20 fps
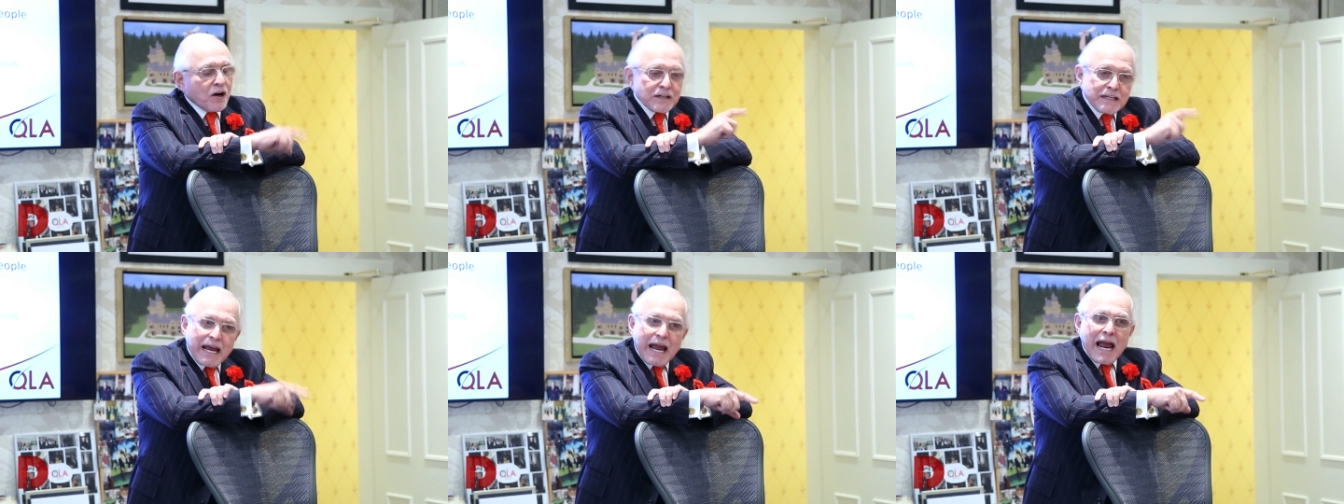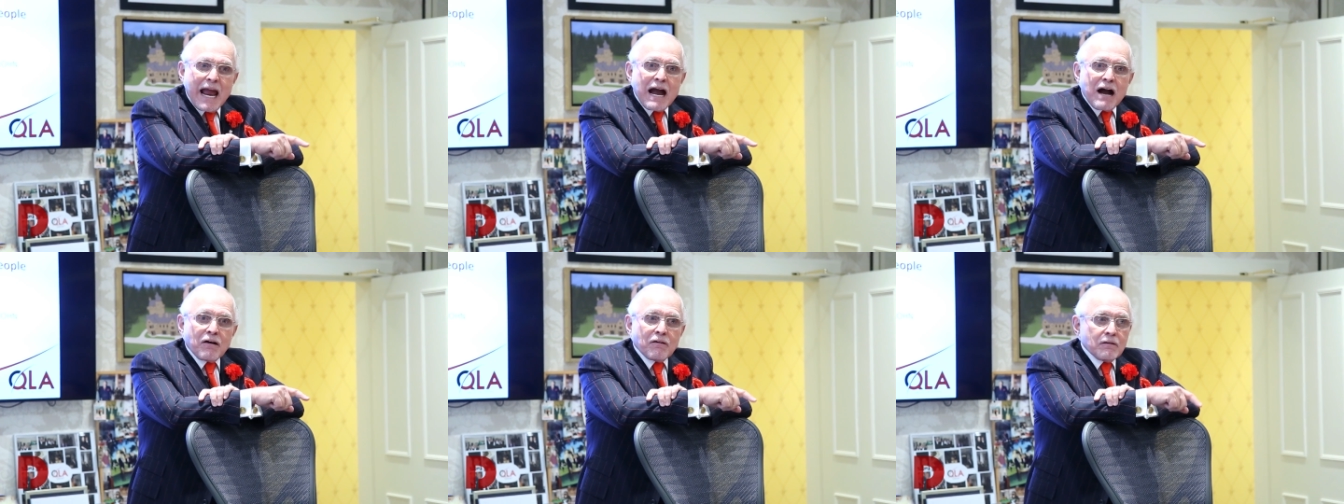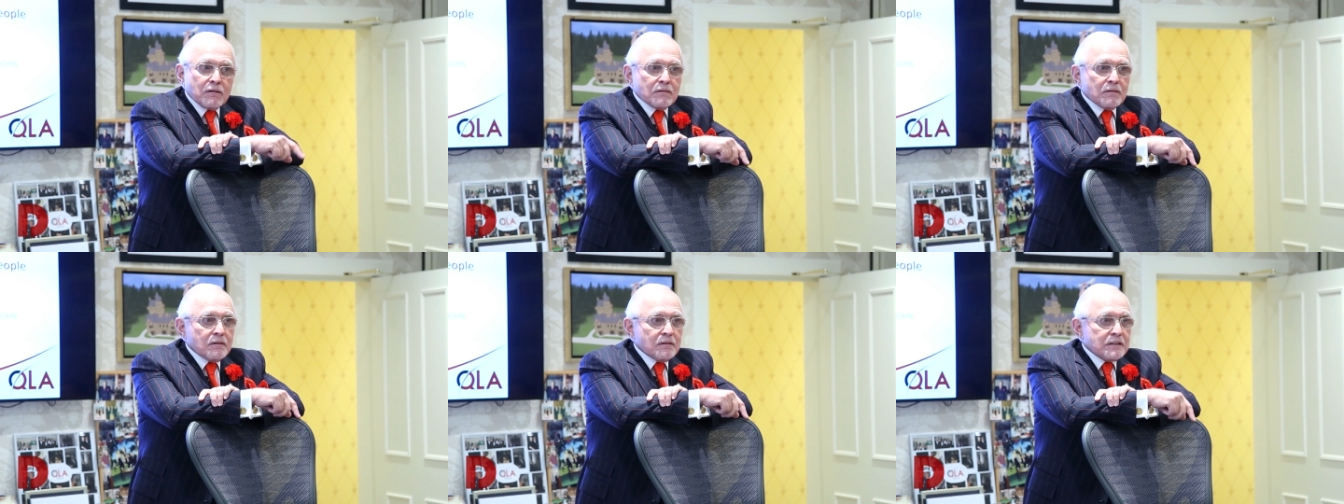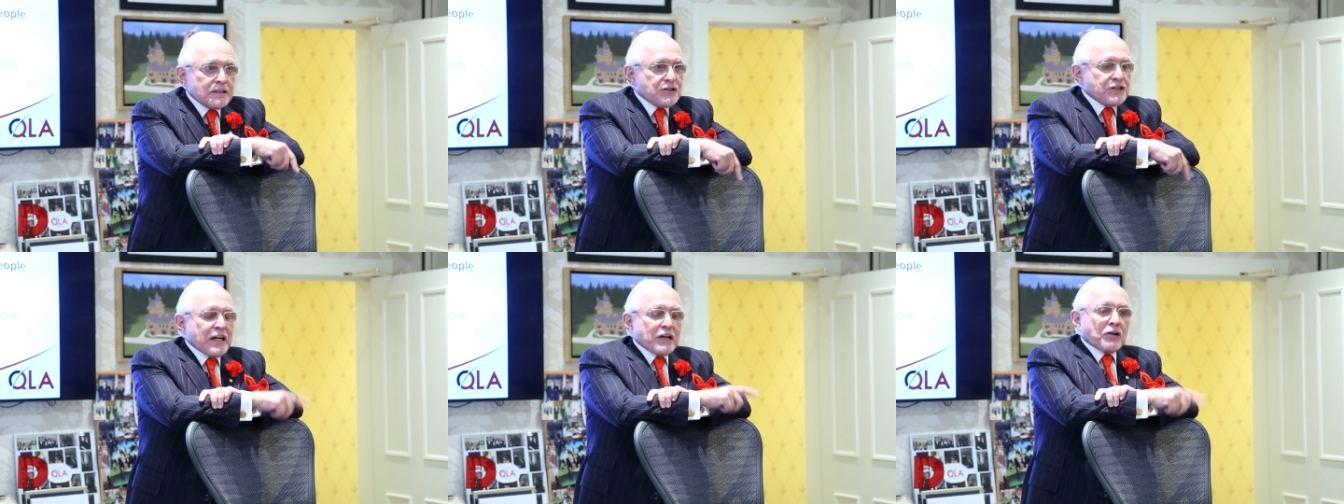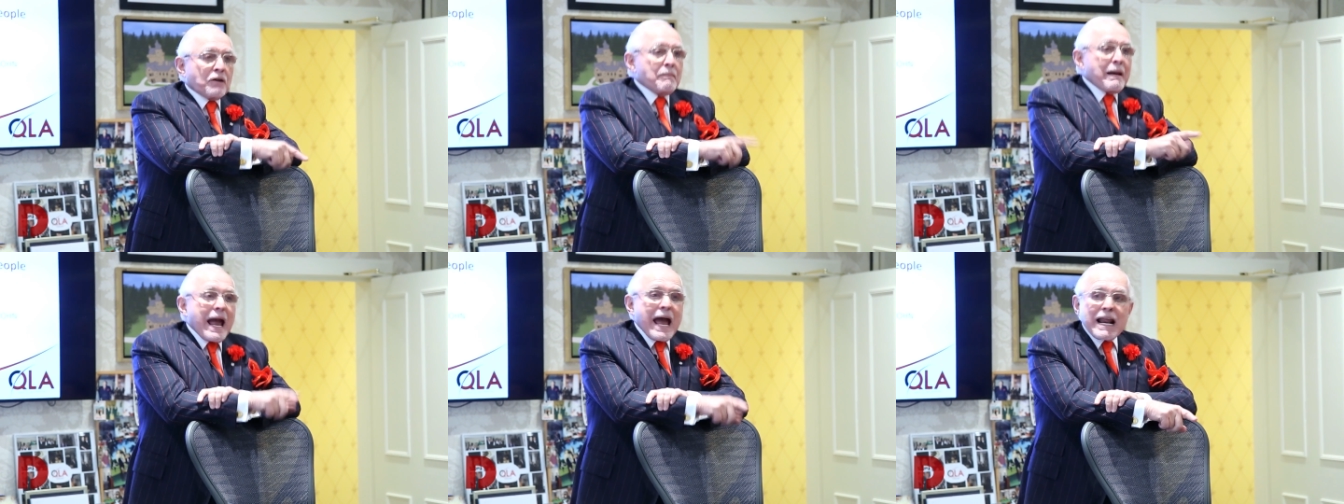are now the
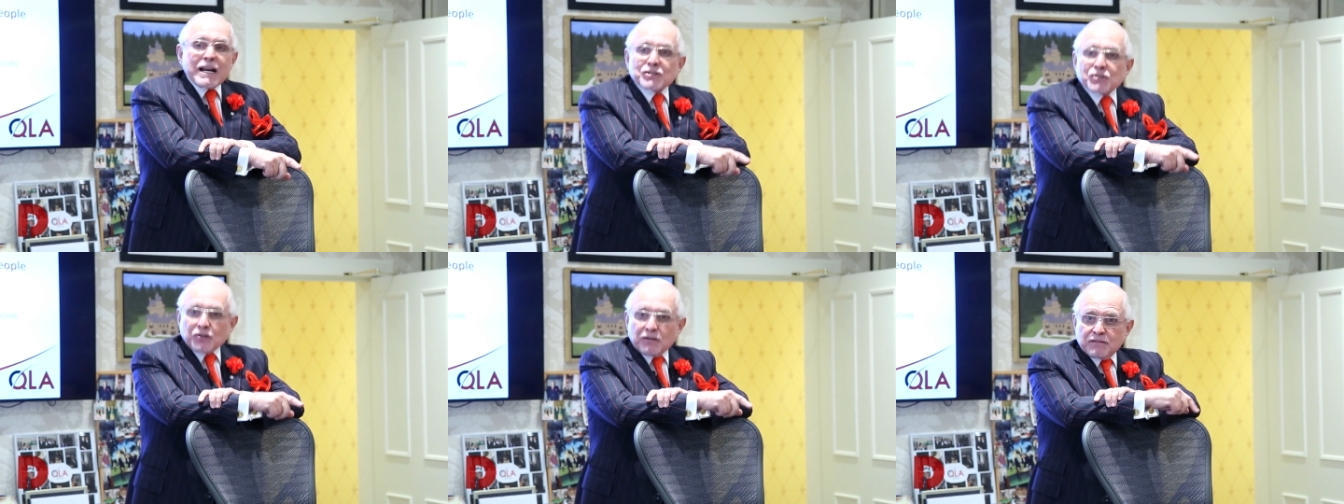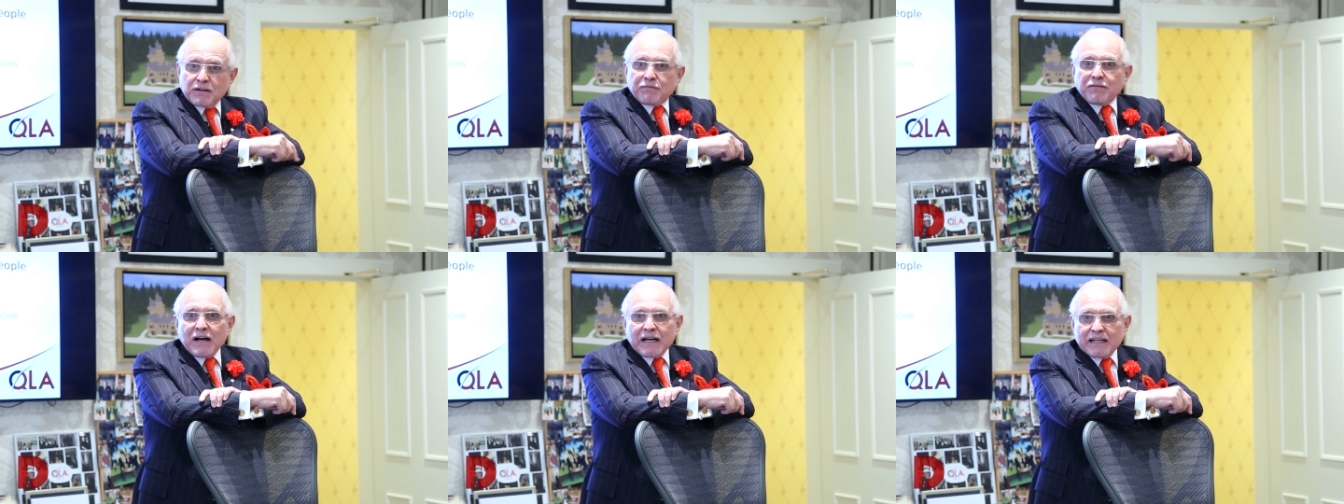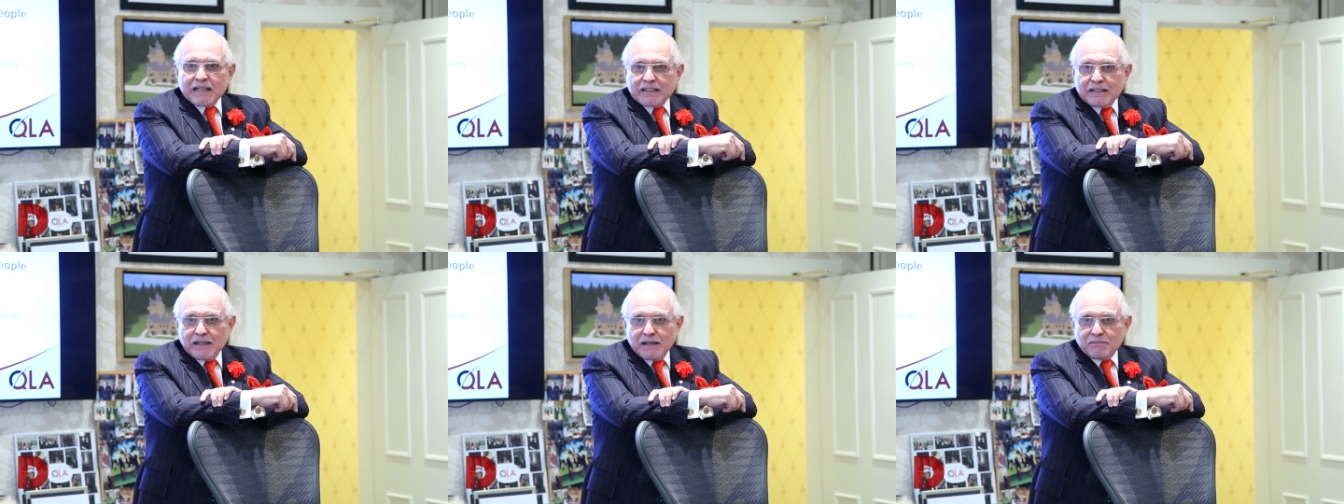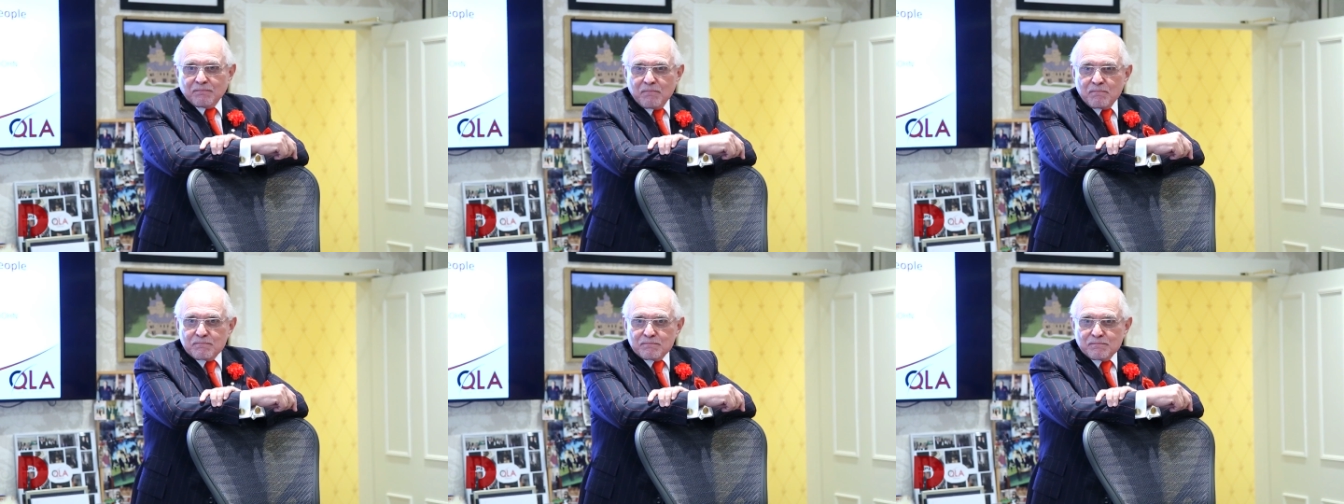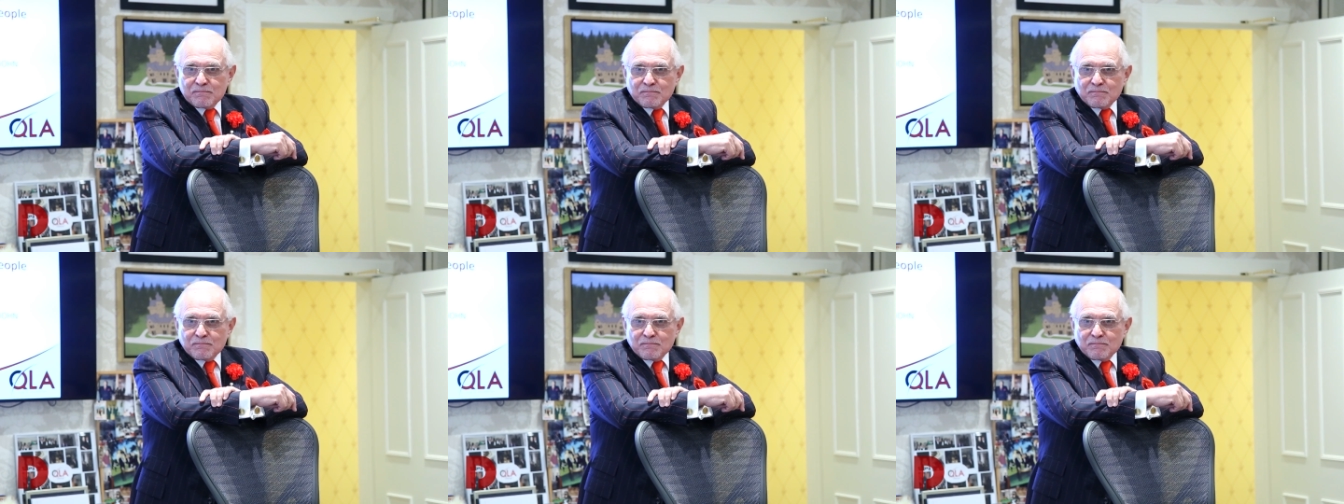general manager of the fucking club.